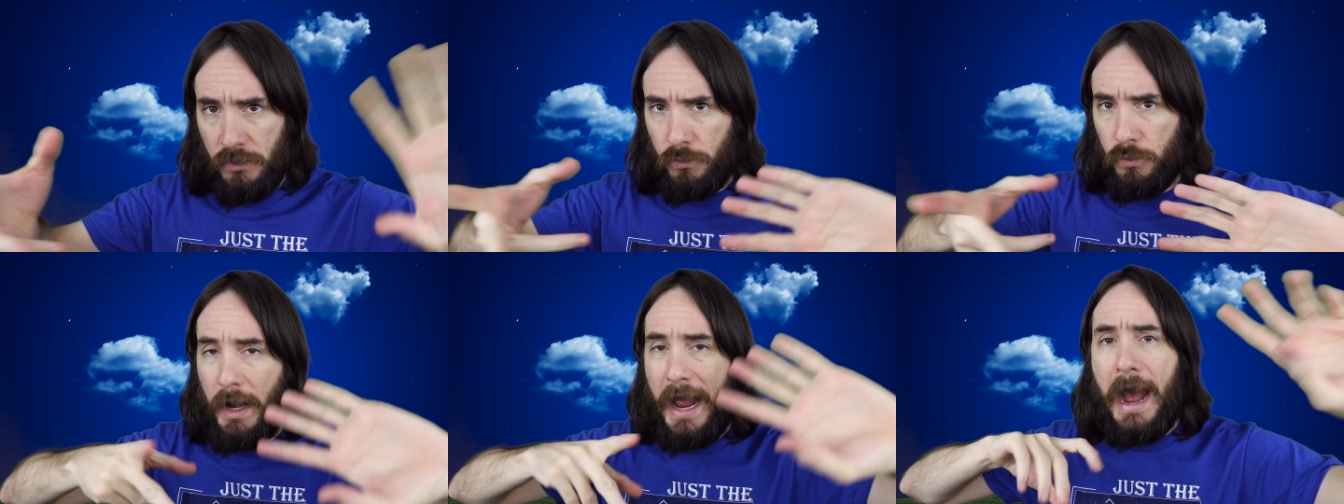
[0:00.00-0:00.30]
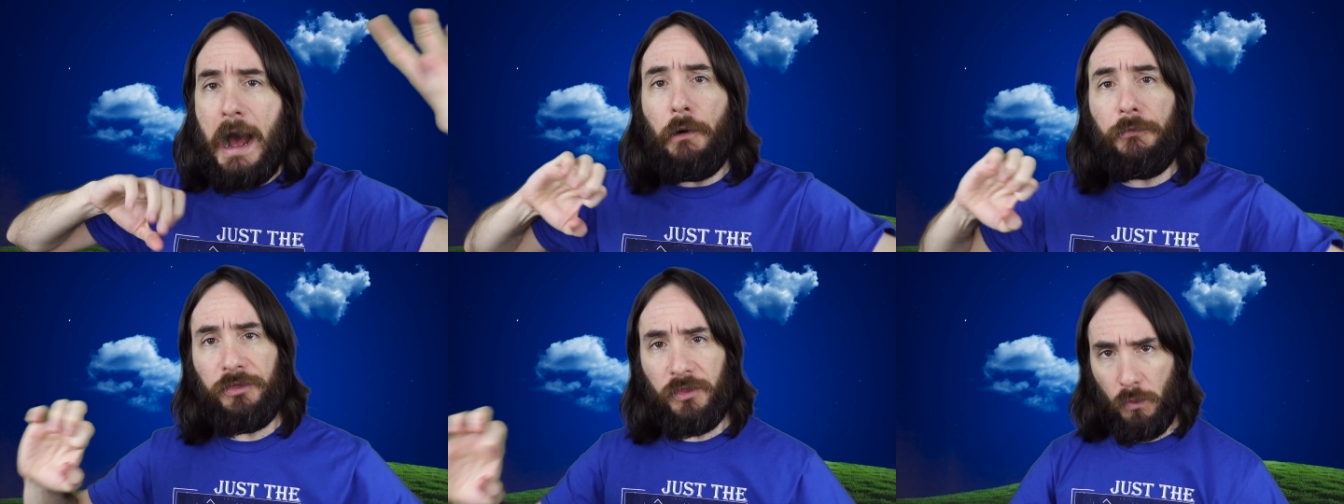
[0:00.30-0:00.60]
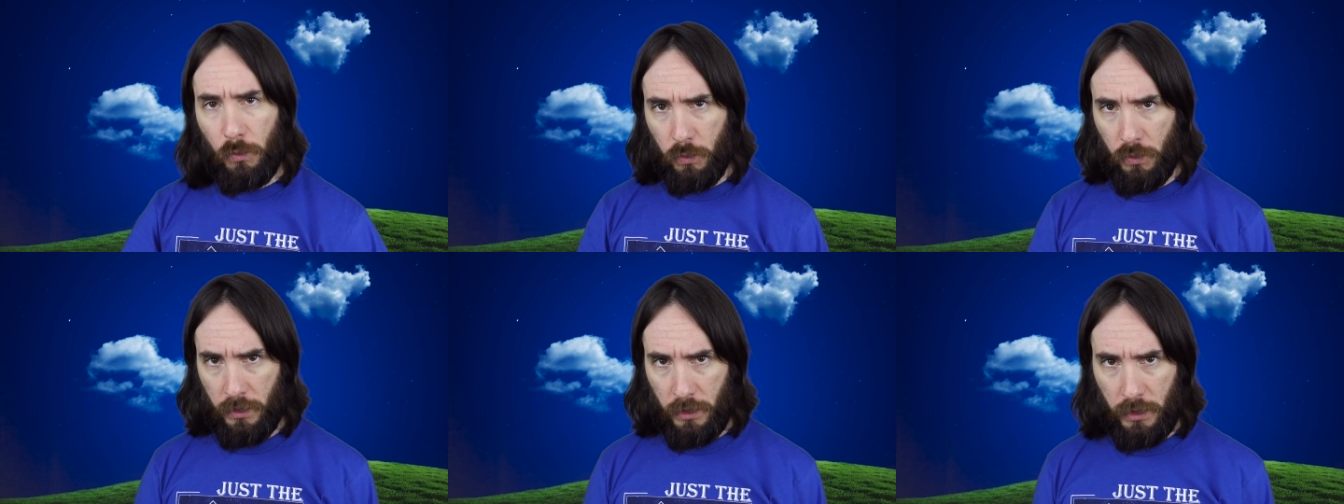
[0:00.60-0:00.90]
throughout the
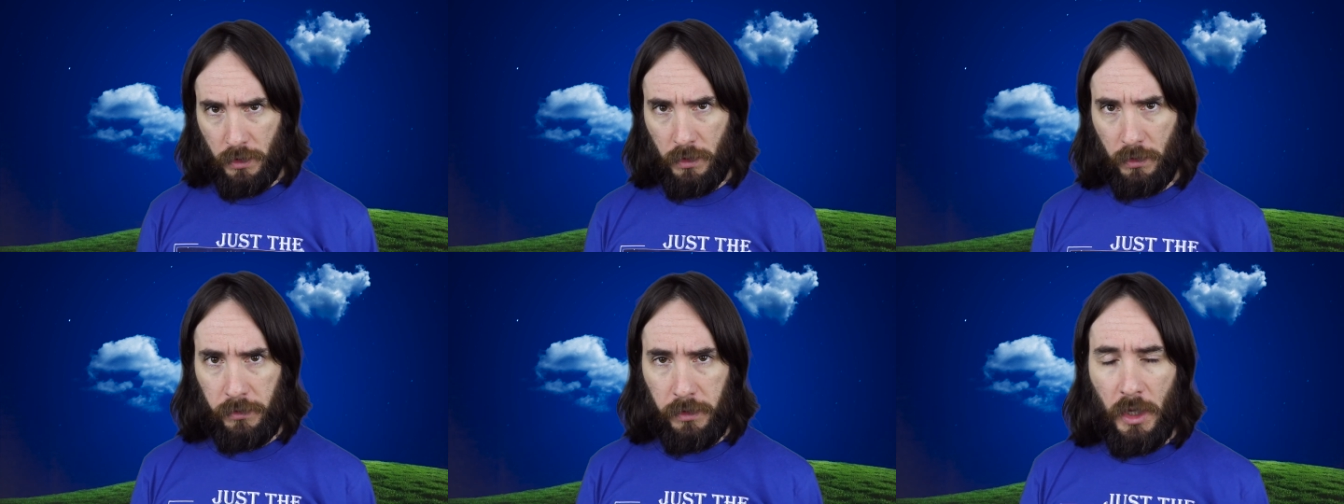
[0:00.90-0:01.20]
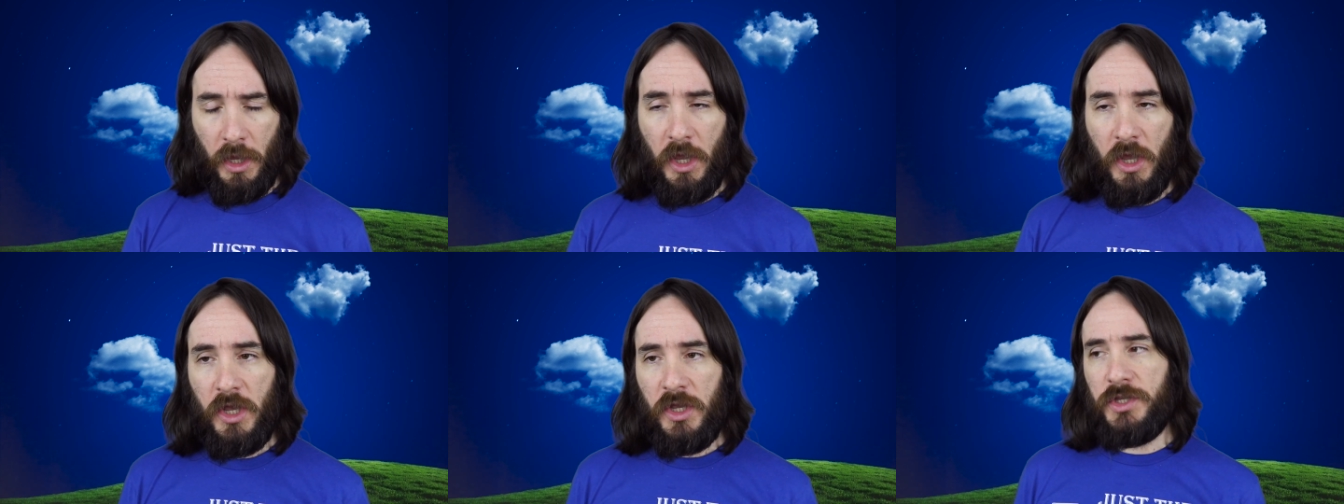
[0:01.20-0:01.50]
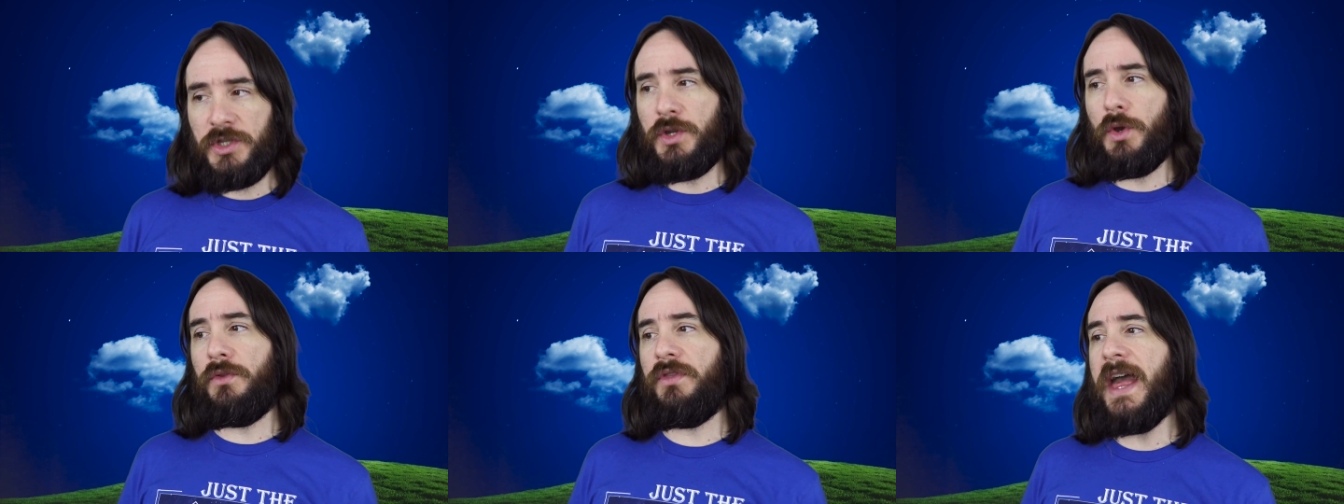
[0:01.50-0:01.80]
world
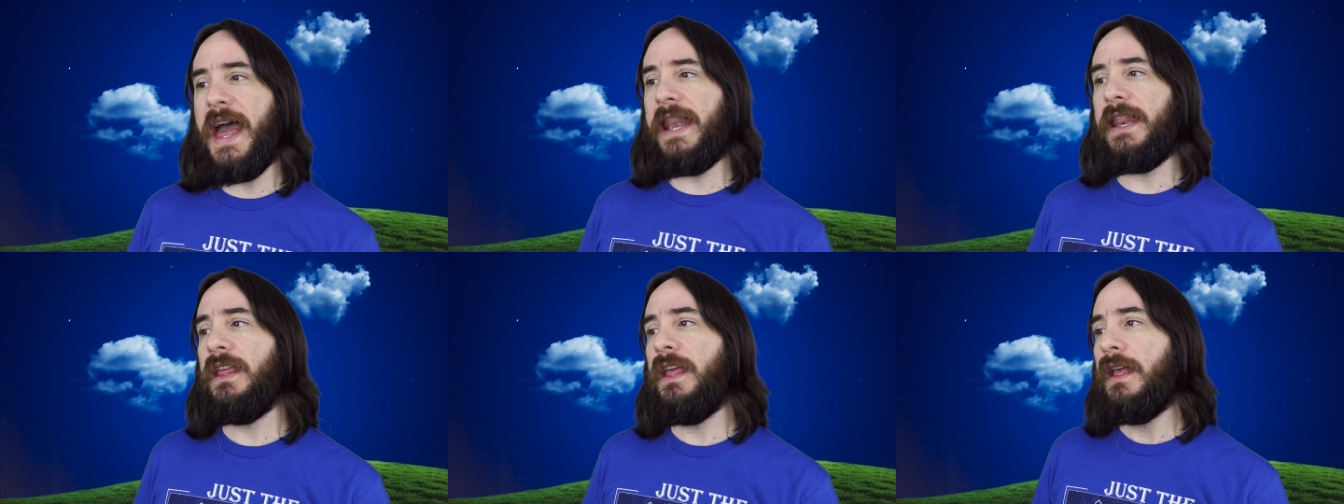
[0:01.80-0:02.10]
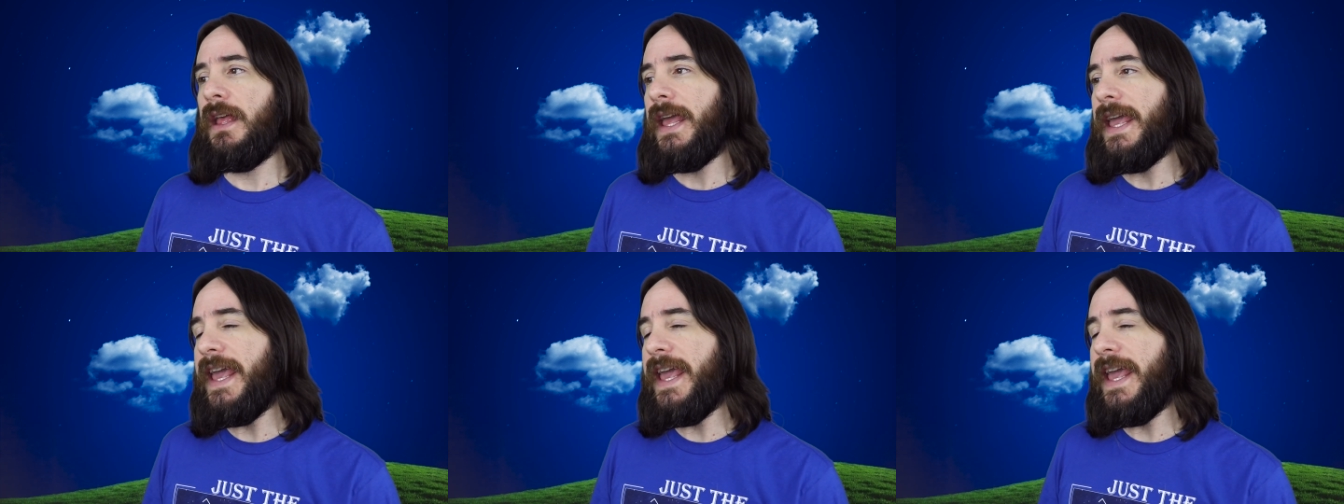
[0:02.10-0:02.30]
so that